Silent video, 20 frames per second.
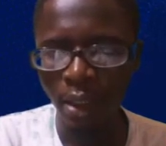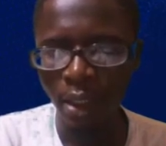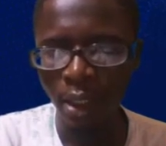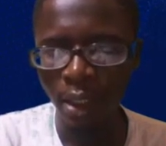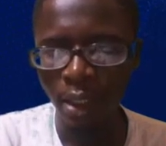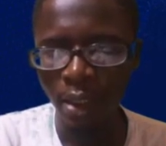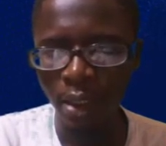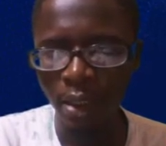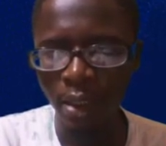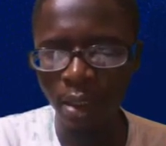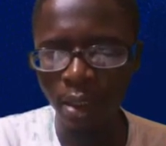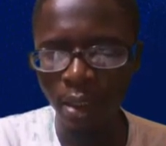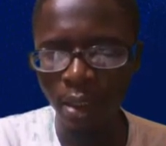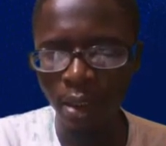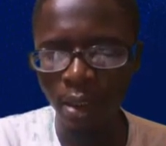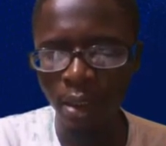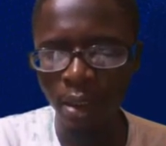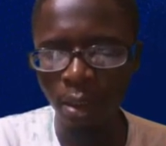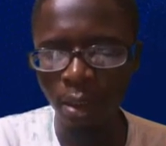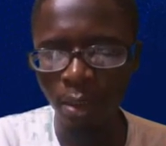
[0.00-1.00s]
And
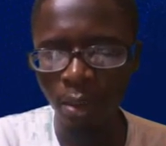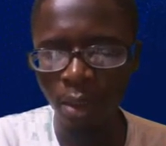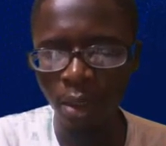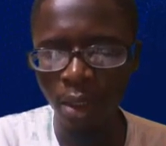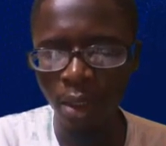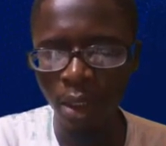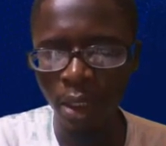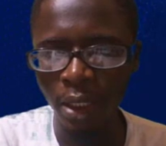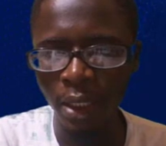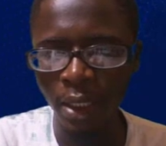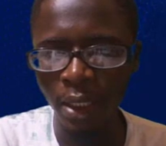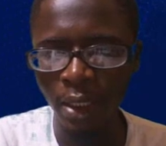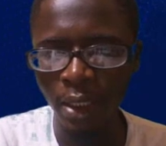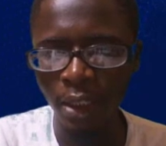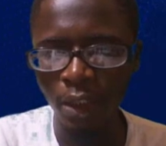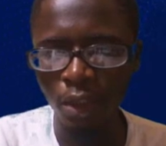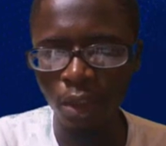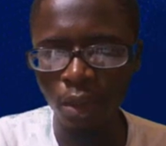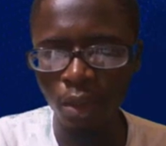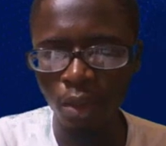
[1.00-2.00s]
same thing here,
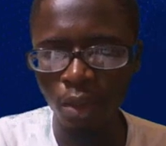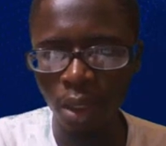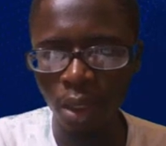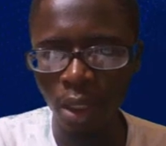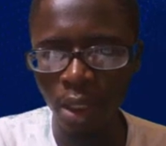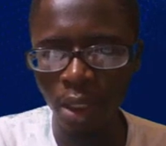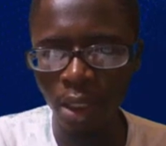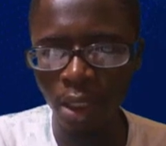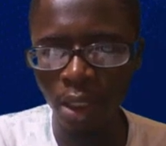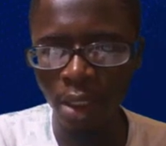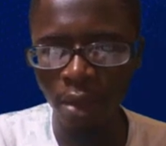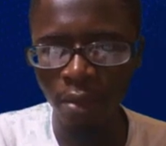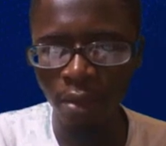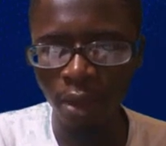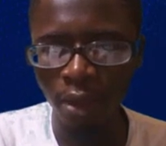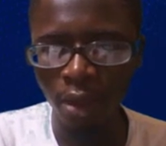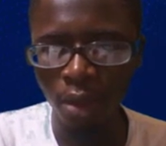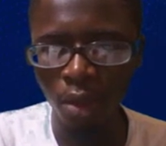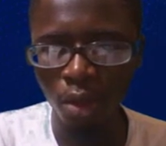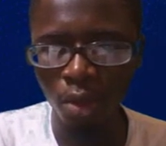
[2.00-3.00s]
these 2 can
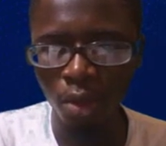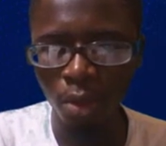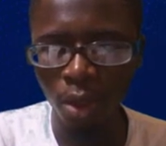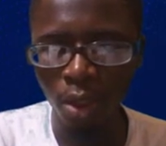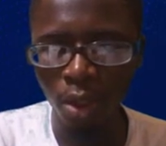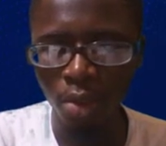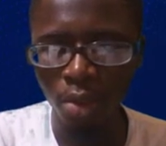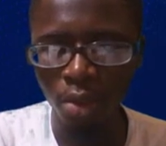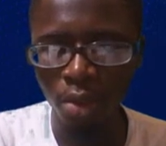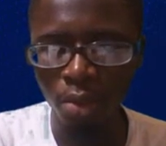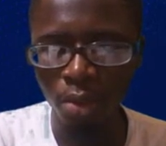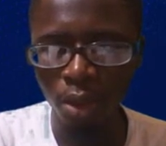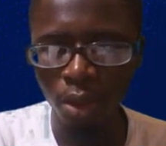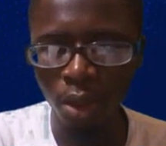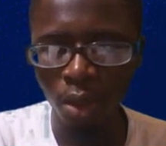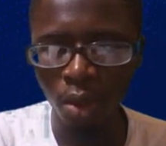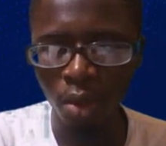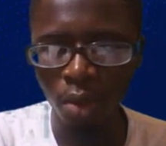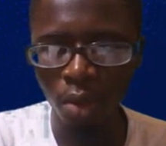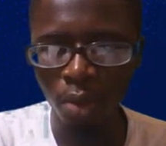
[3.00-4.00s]
leave and come here to
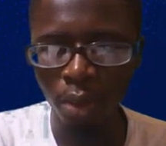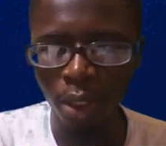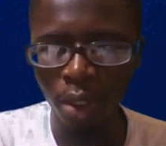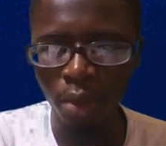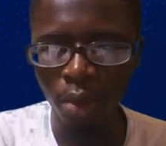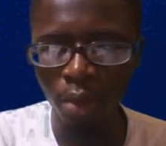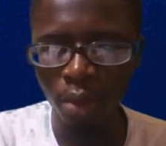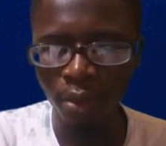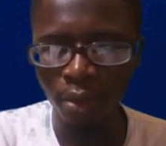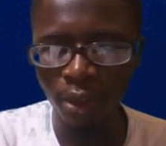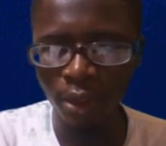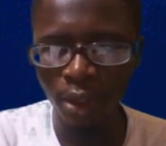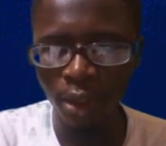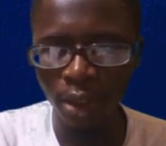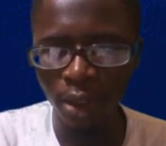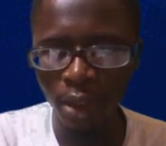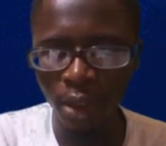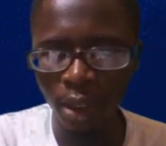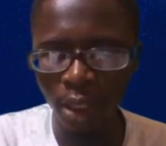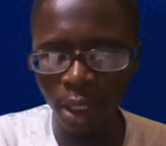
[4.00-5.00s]
become a
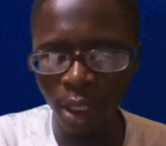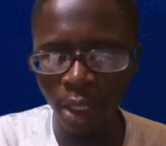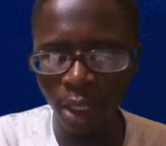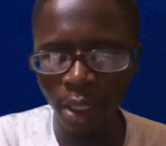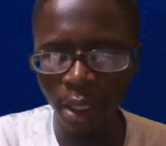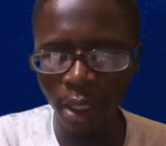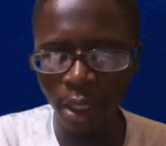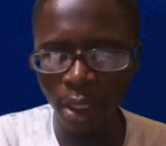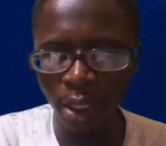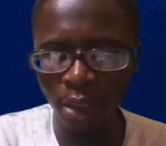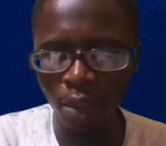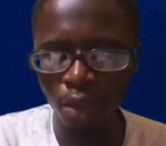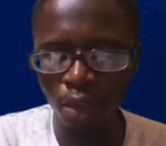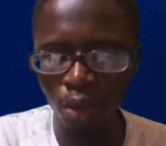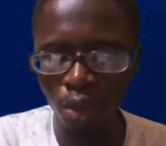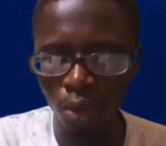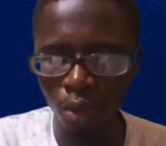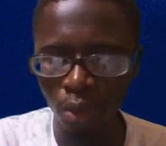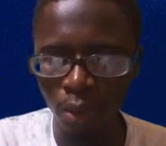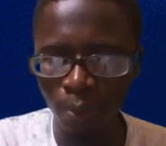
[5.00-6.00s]
coefficient here as
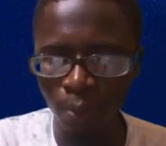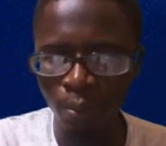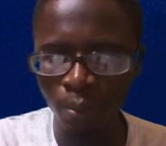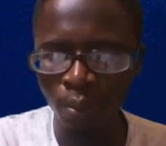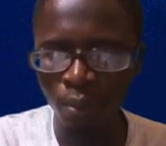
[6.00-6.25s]
2.